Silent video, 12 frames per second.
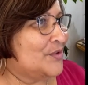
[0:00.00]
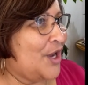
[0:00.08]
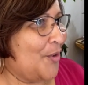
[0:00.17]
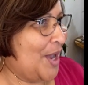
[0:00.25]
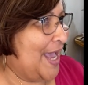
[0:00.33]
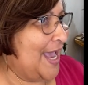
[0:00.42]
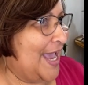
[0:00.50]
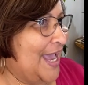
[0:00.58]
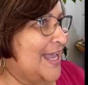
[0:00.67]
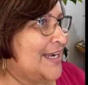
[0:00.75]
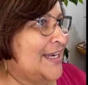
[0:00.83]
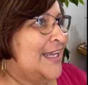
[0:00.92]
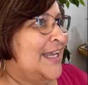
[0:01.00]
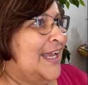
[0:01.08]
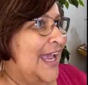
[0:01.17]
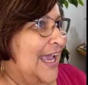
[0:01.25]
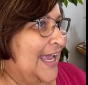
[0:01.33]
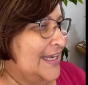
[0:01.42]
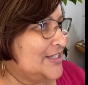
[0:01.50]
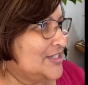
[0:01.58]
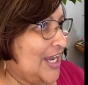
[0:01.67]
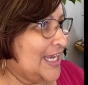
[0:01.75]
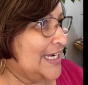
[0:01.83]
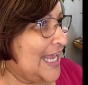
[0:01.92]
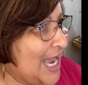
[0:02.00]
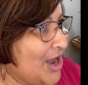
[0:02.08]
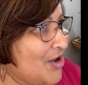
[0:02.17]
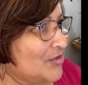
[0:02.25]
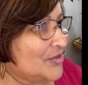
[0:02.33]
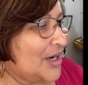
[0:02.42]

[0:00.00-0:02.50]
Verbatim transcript: go ahead and check it out.